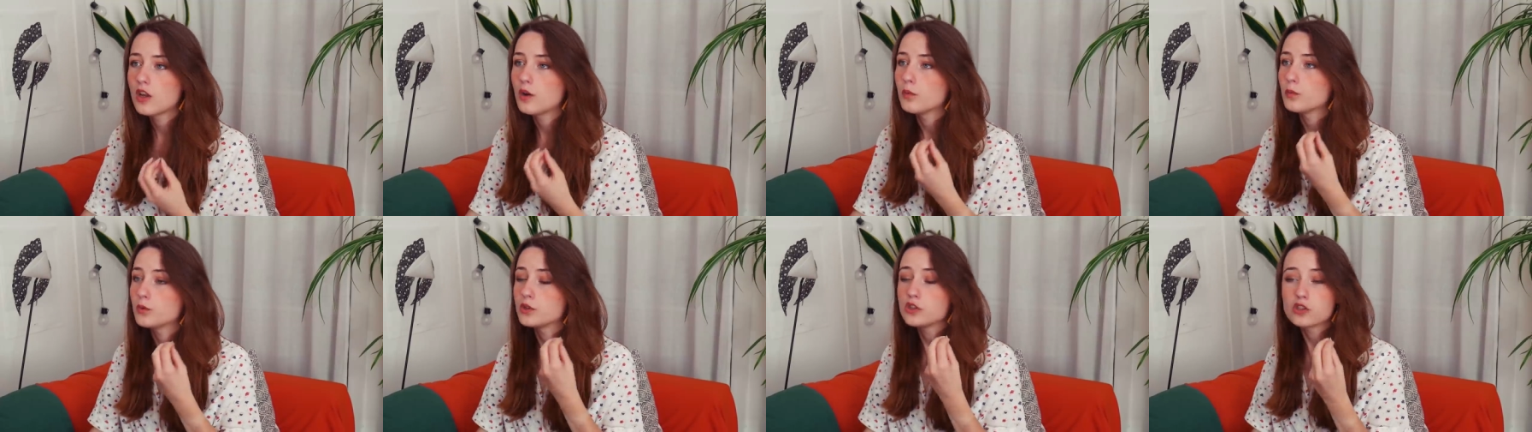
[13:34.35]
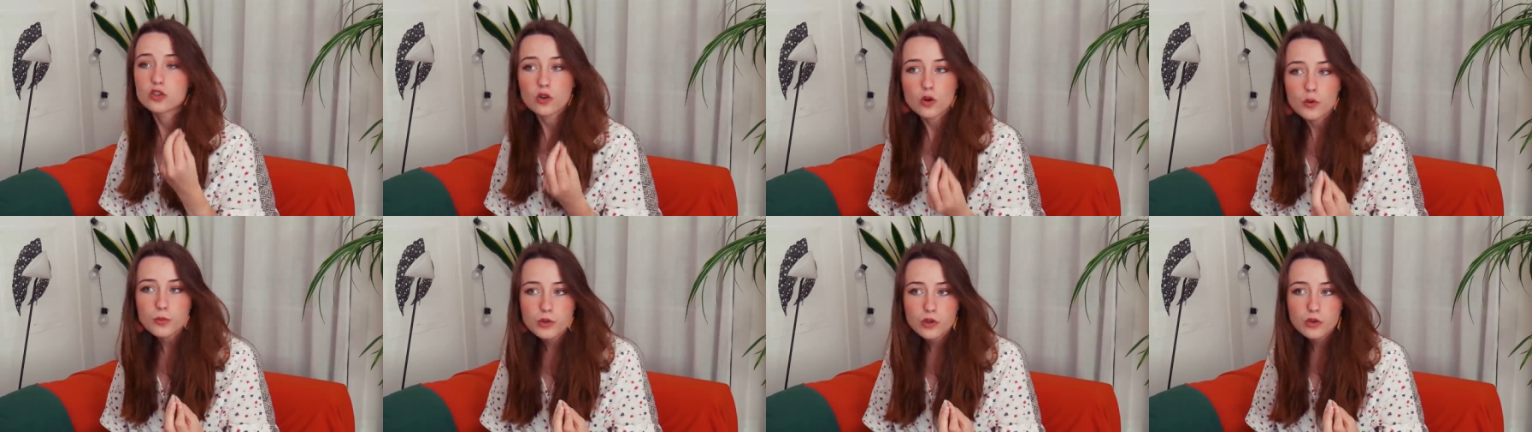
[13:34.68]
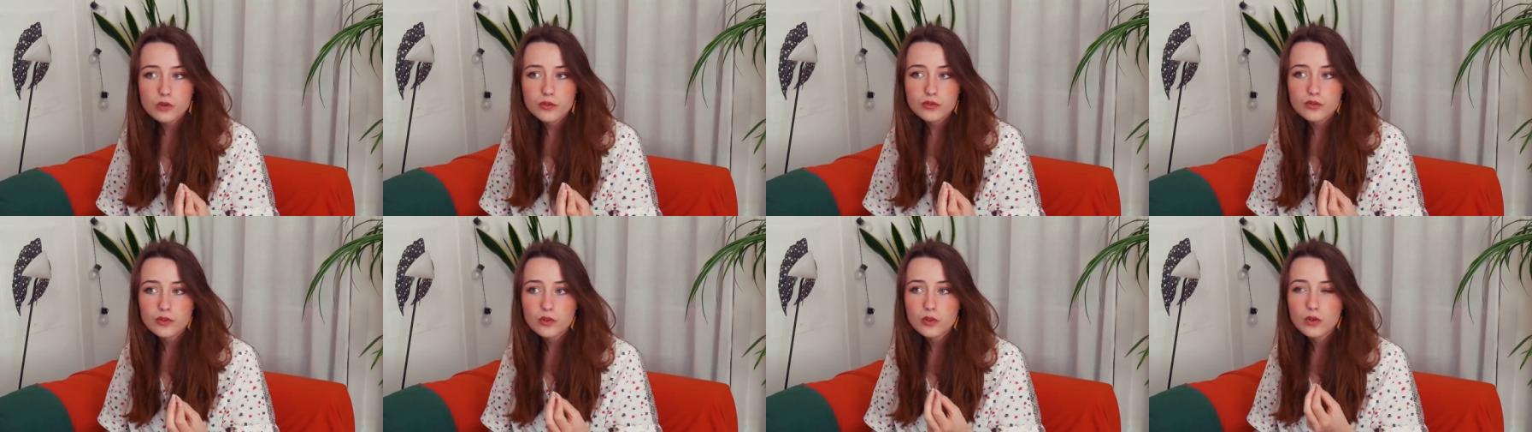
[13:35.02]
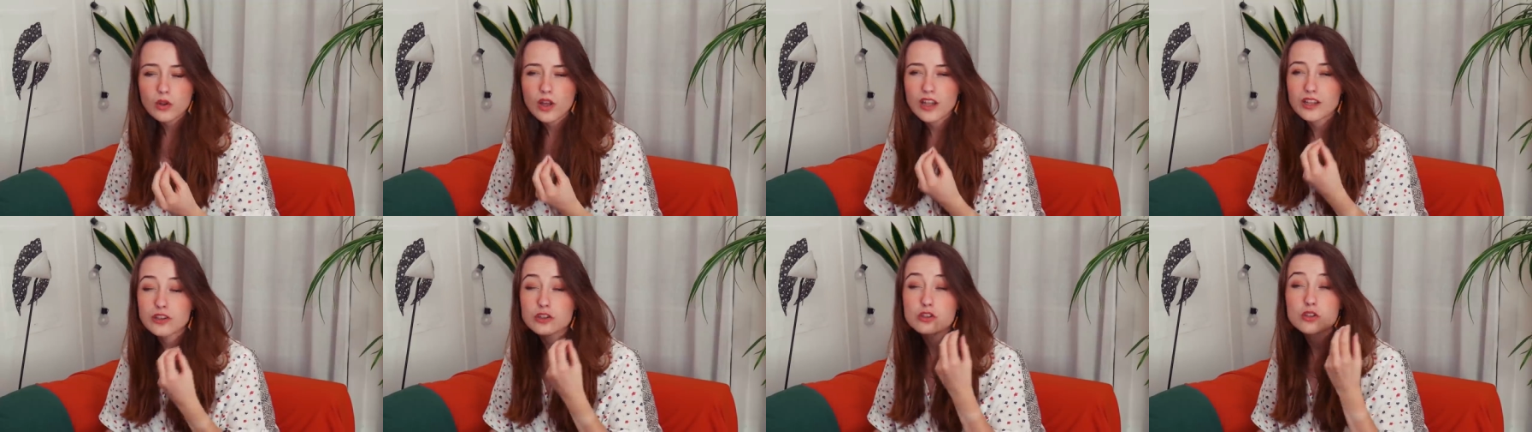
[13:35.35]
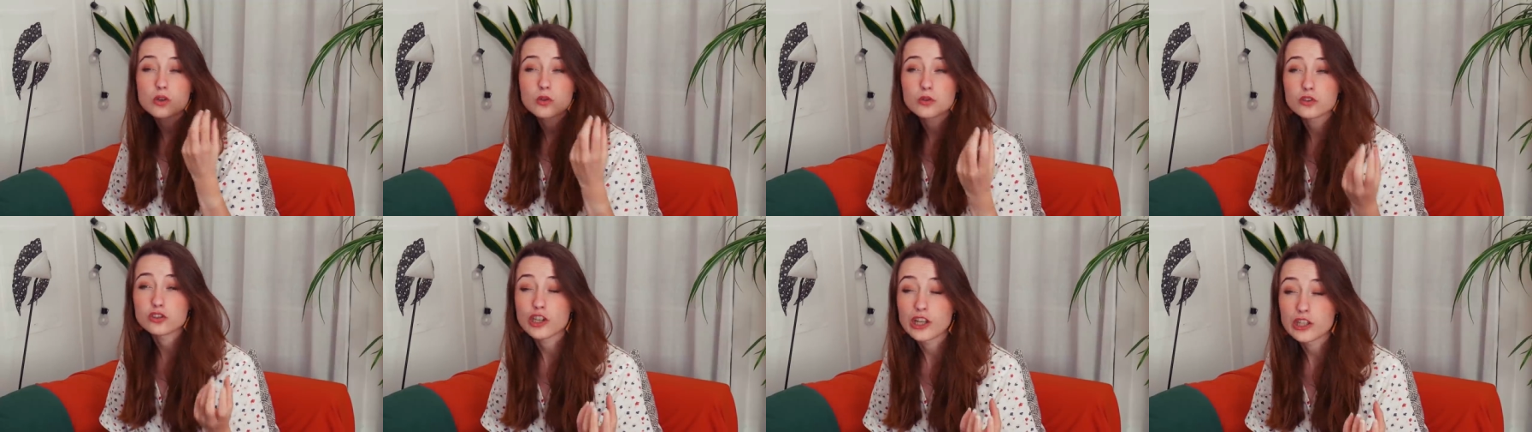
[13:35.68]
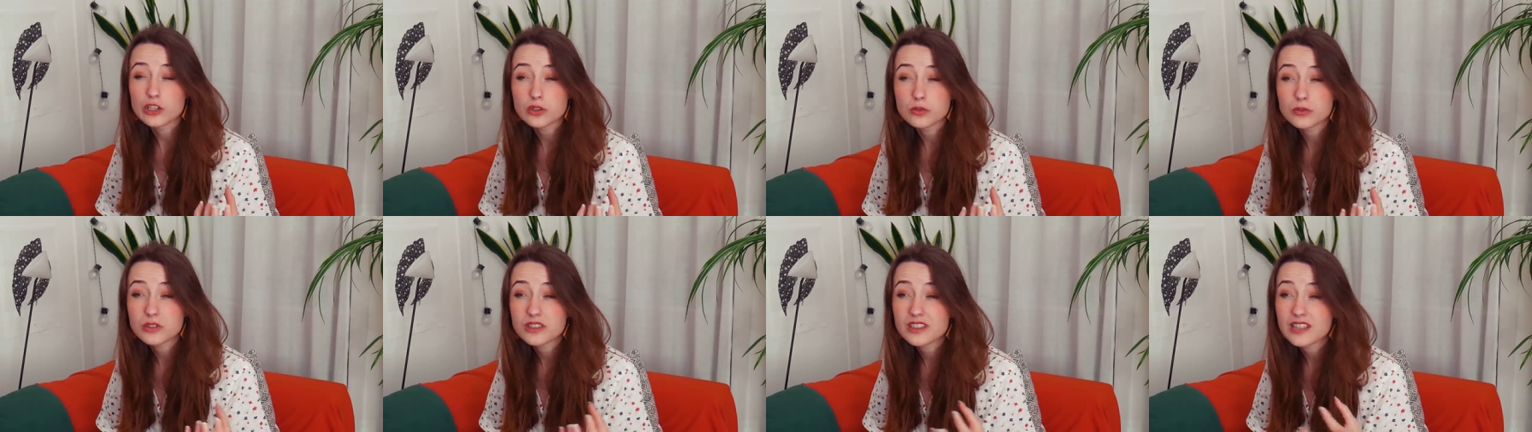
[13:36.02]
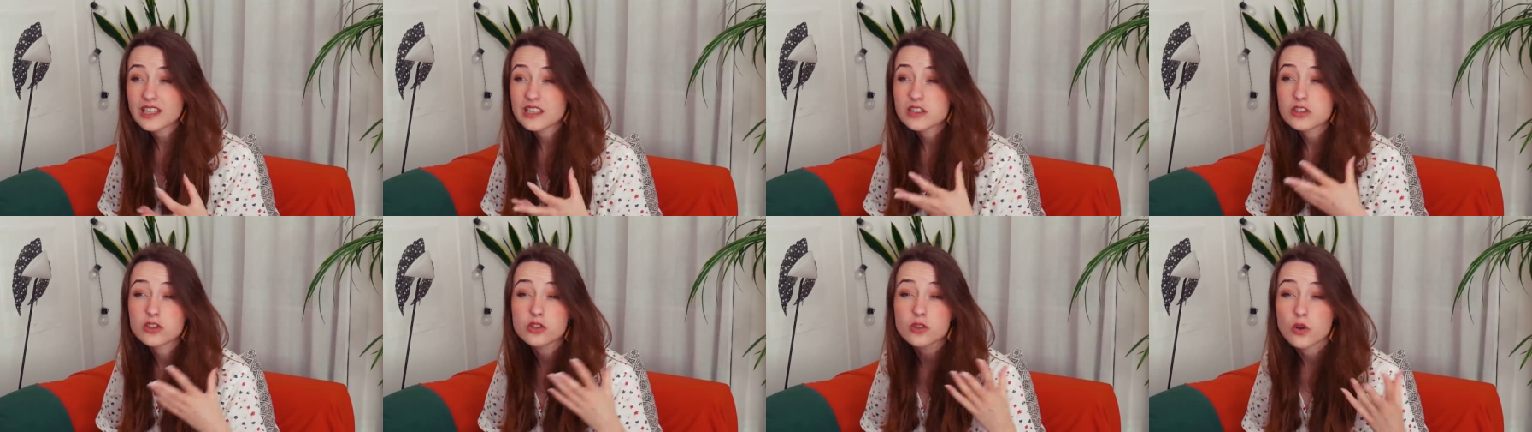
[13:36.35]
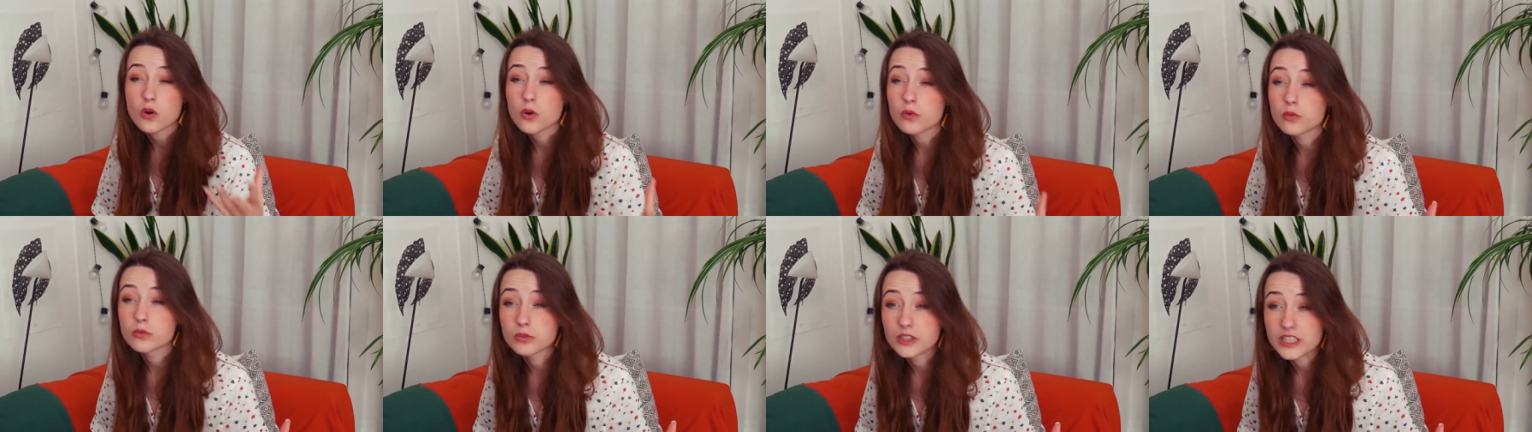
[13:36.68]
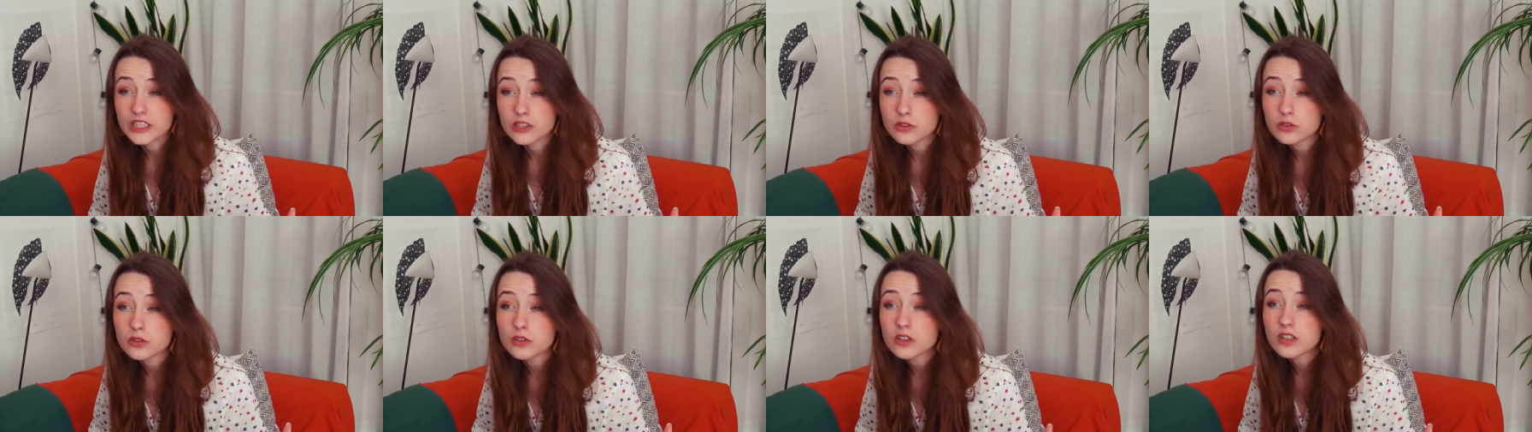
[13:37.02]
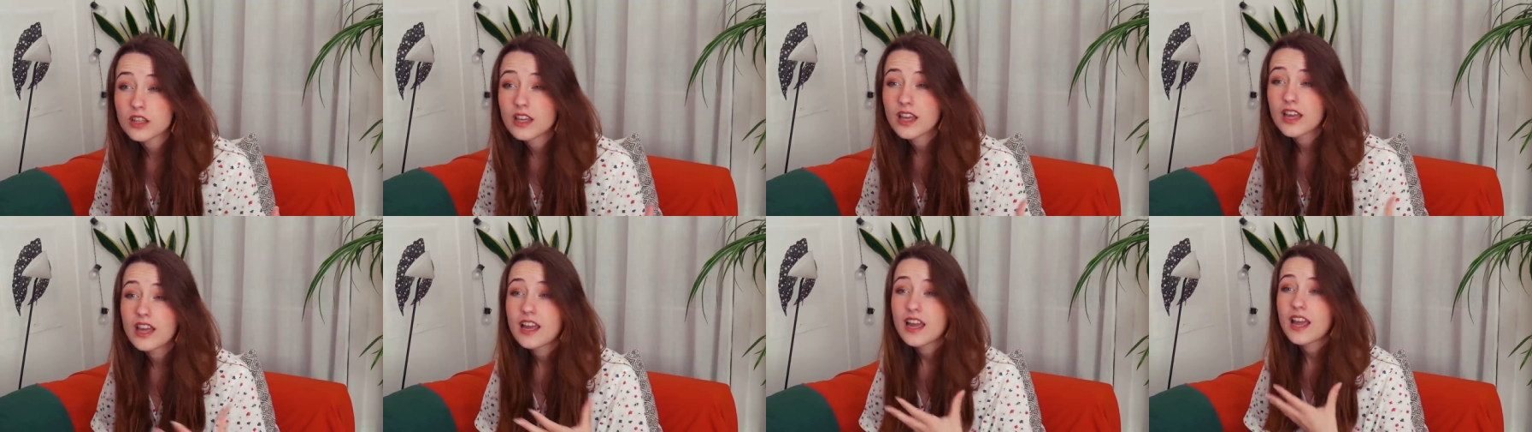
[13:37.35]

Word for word: was so beautiful and so genuine and so real